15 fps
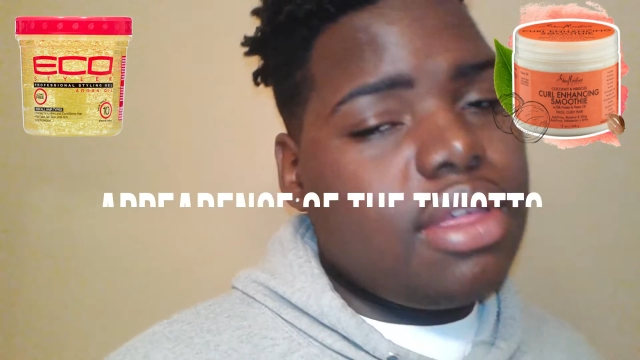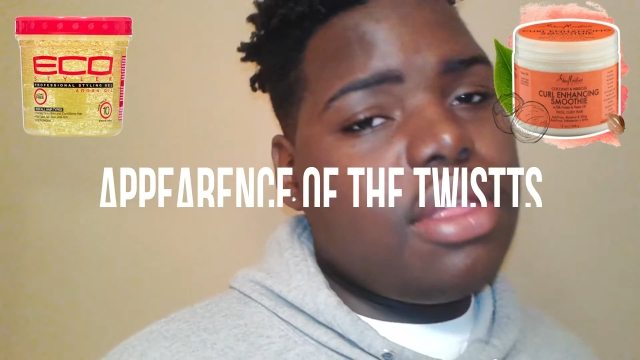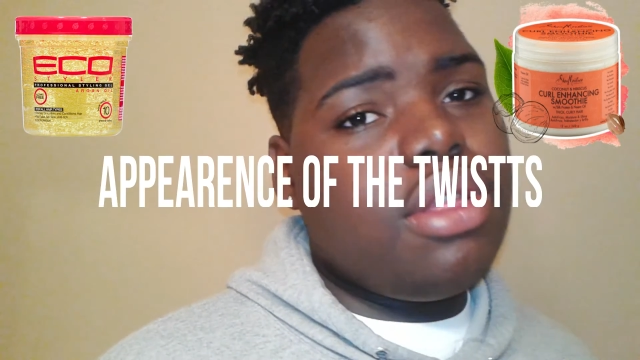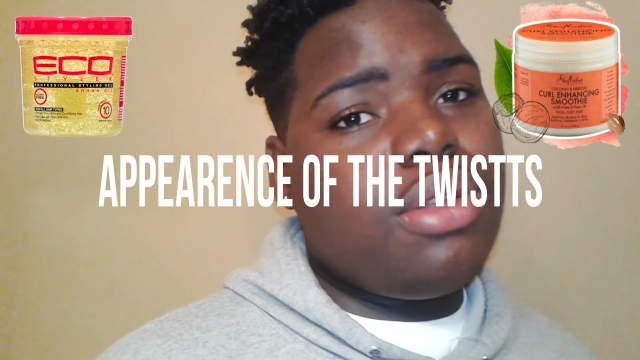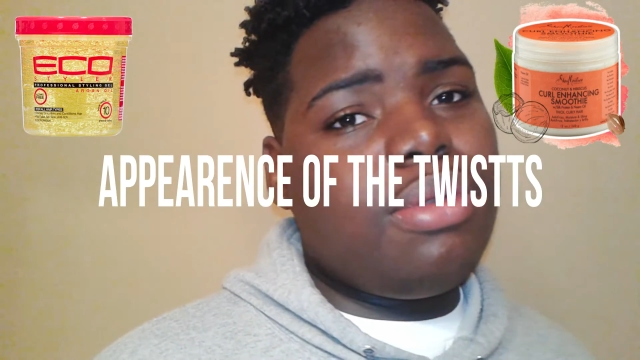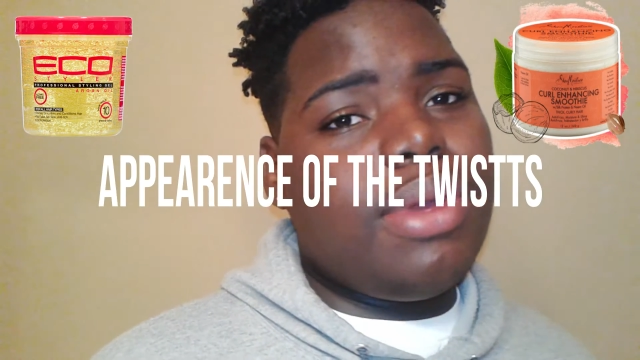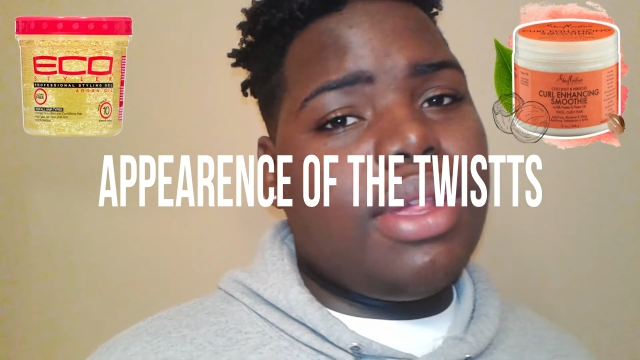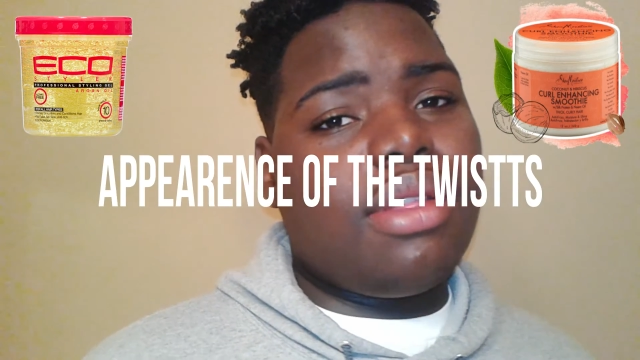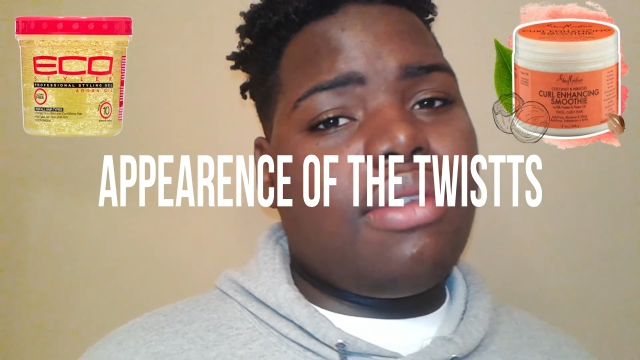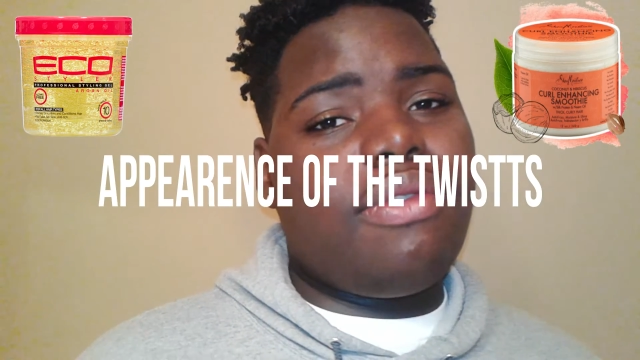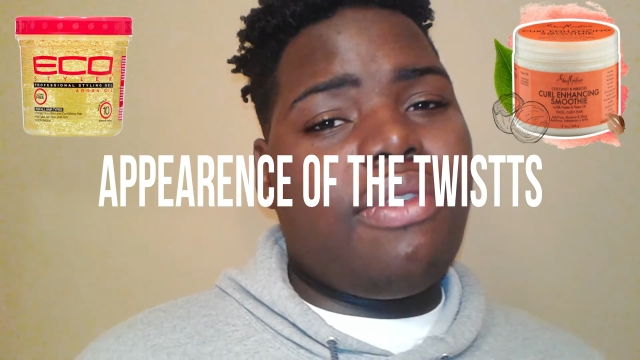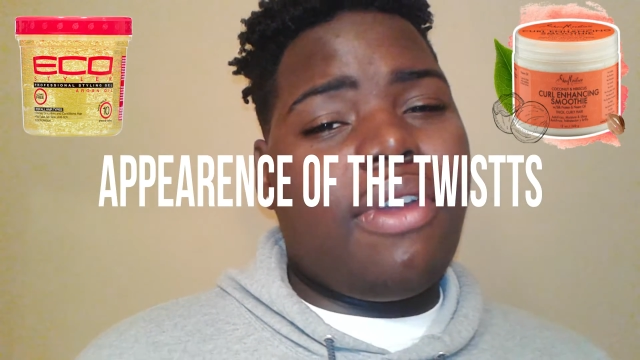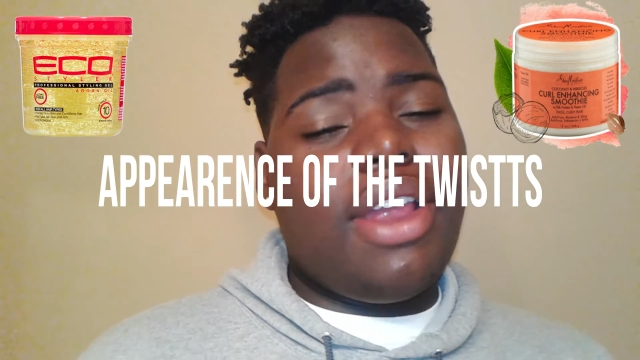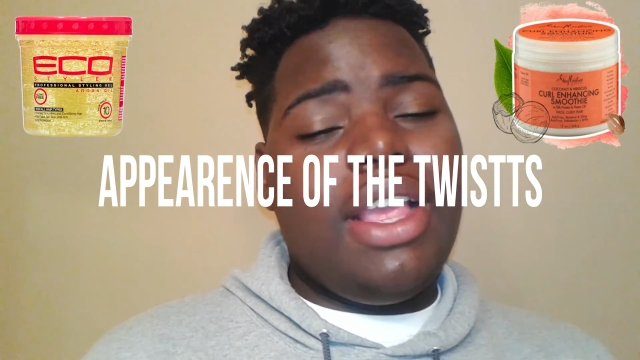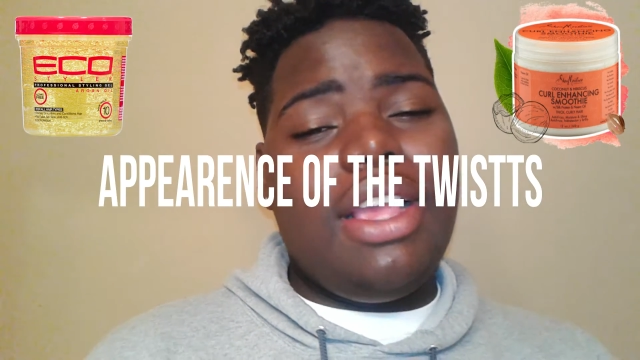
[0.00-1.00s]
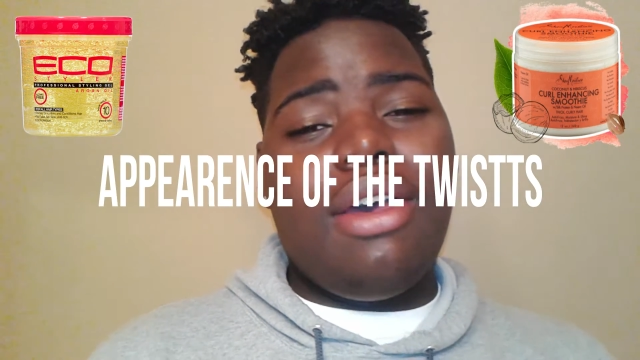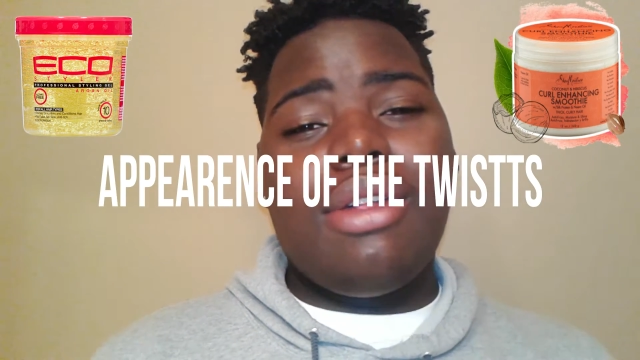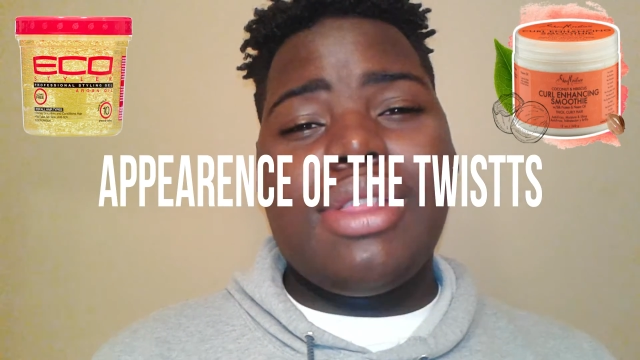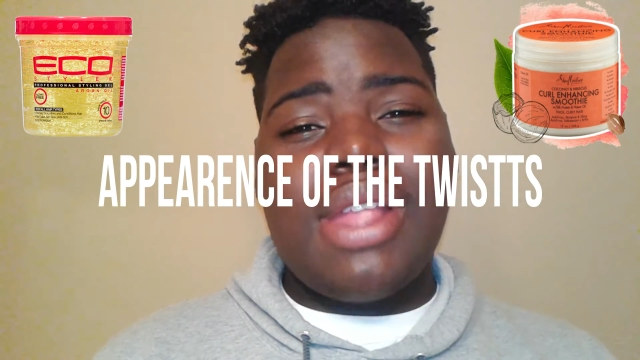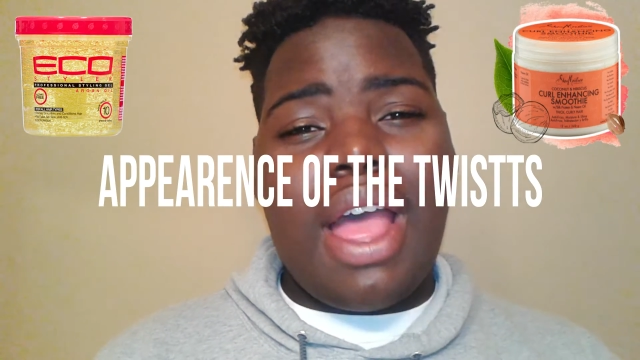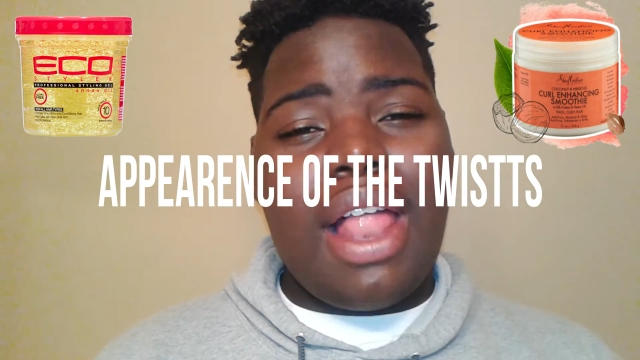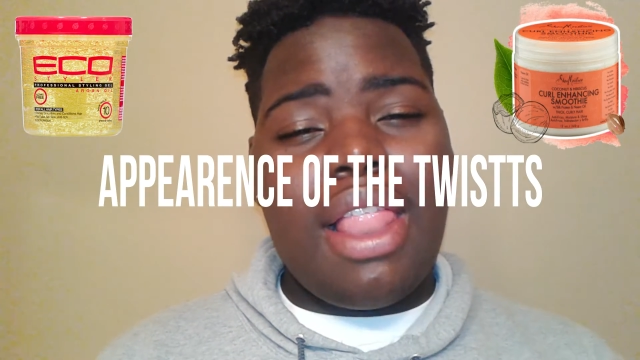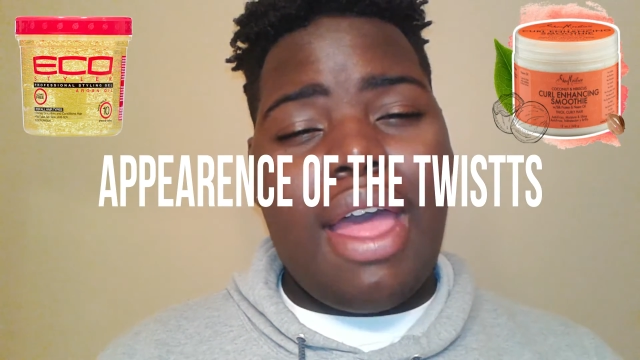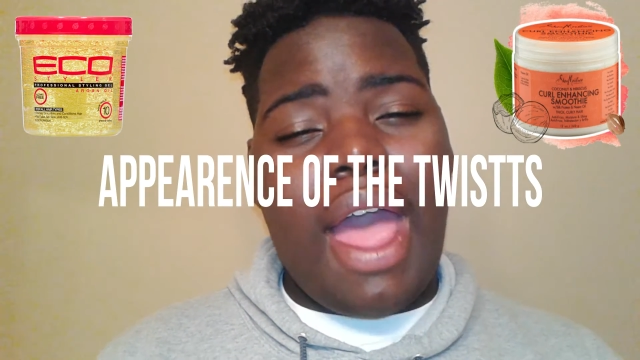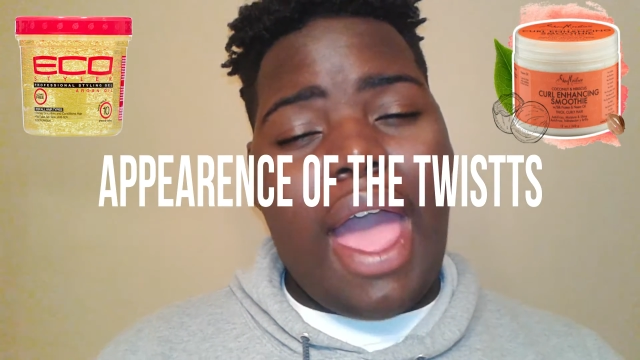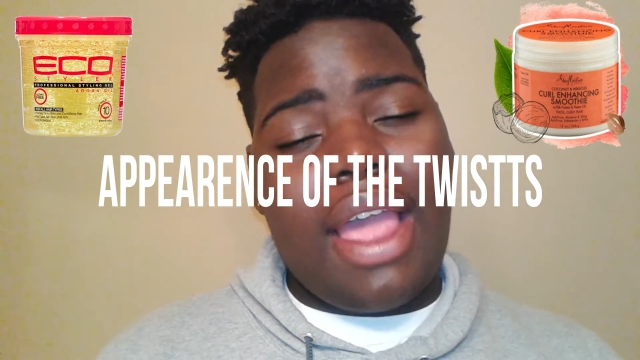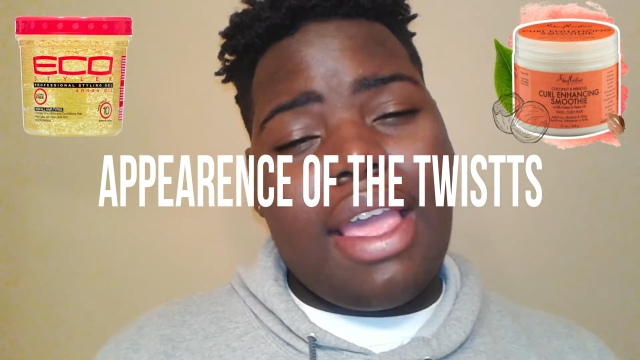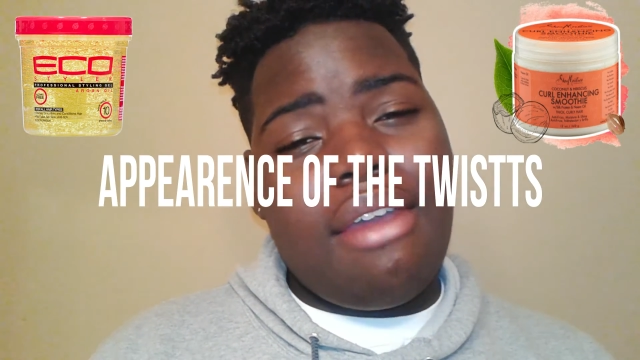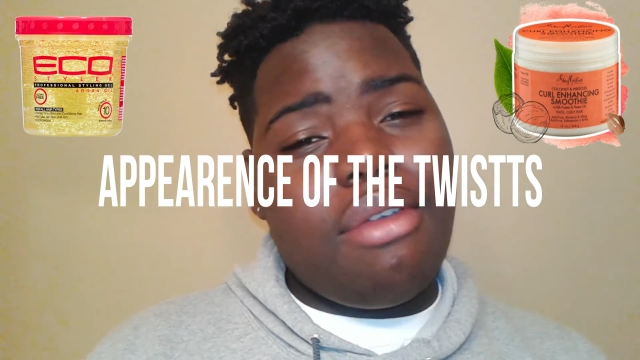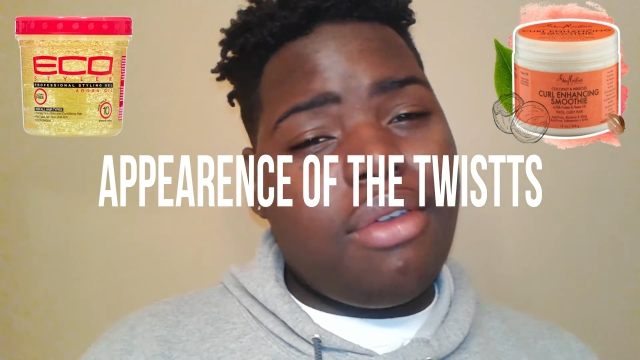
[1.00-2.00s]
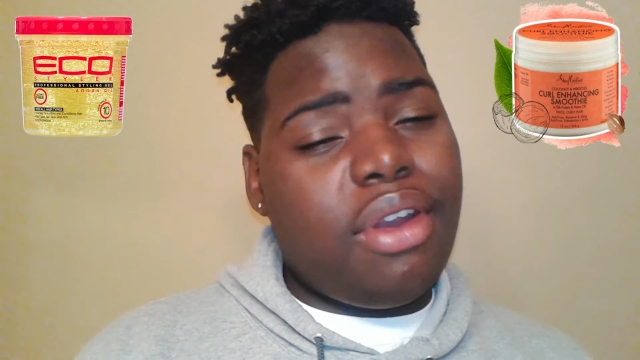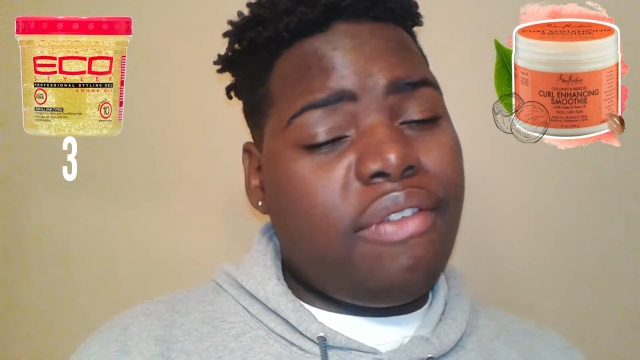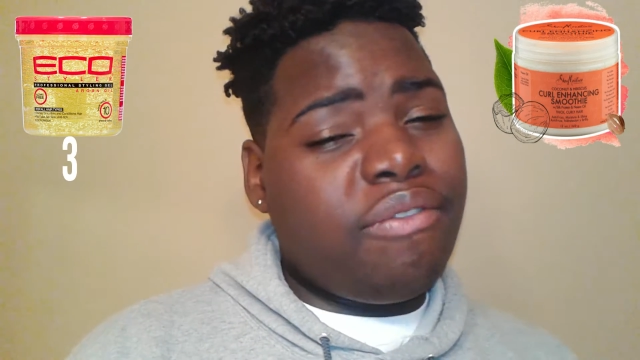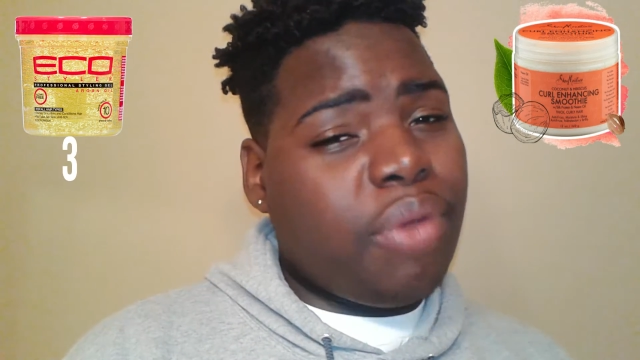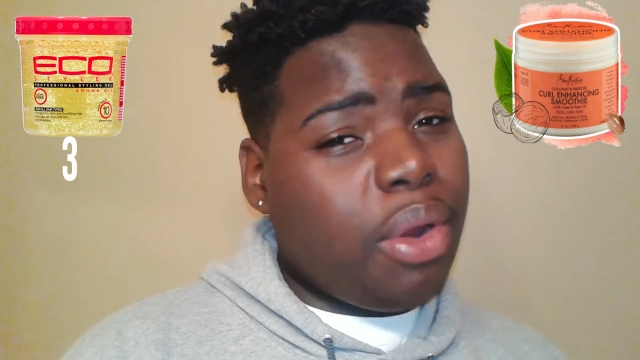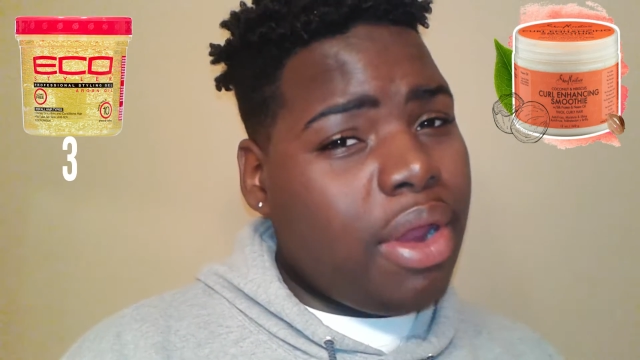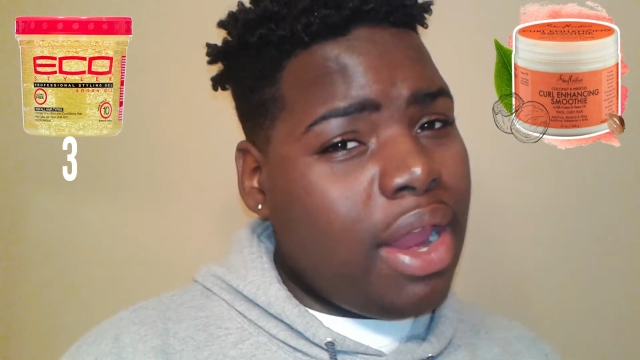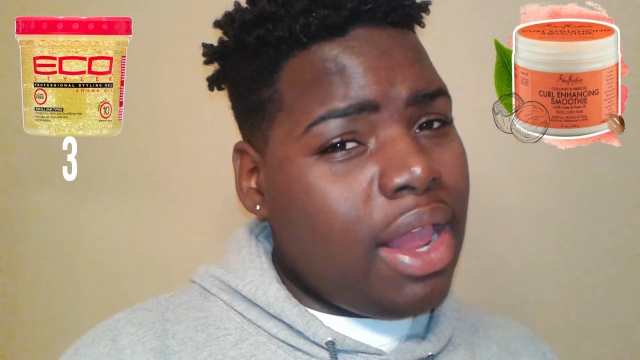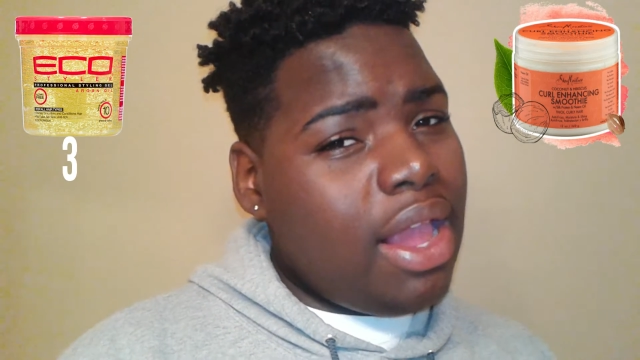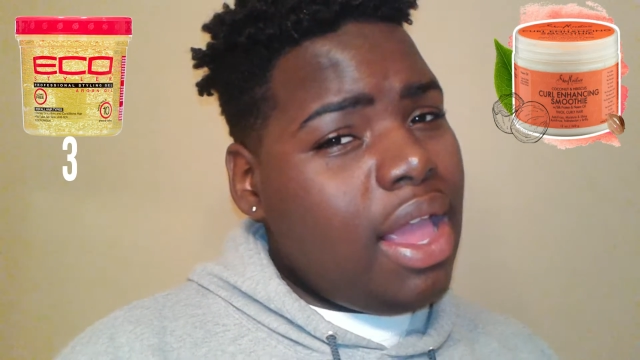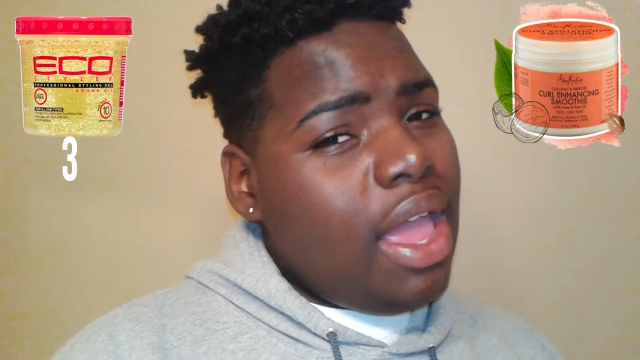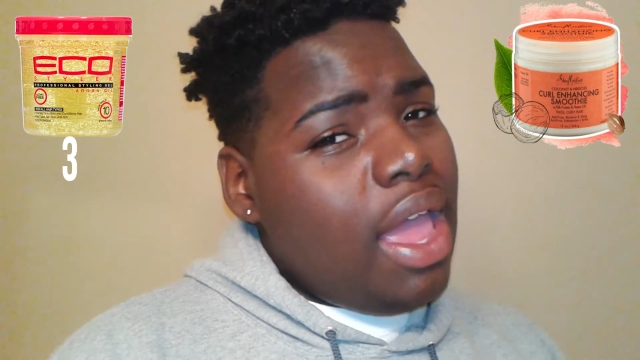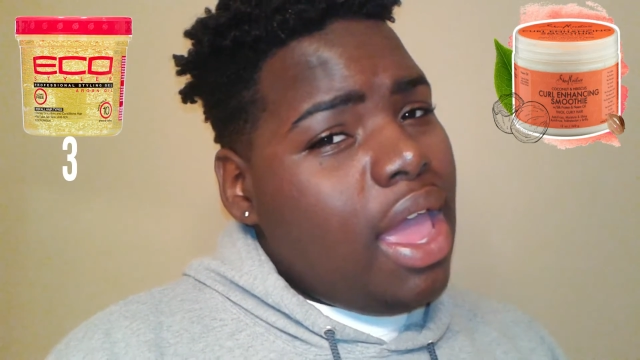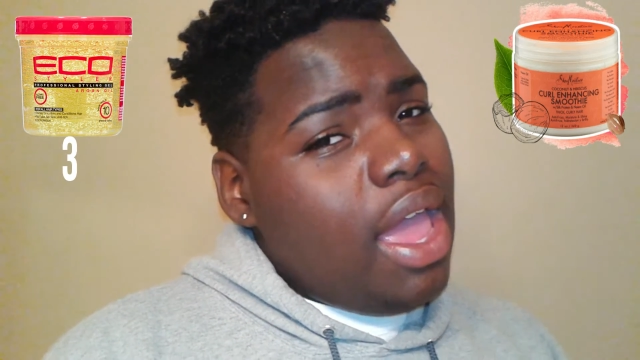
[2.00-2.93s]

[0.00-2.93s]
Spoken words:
of the twist, for Eco Styler, I gave it a 3.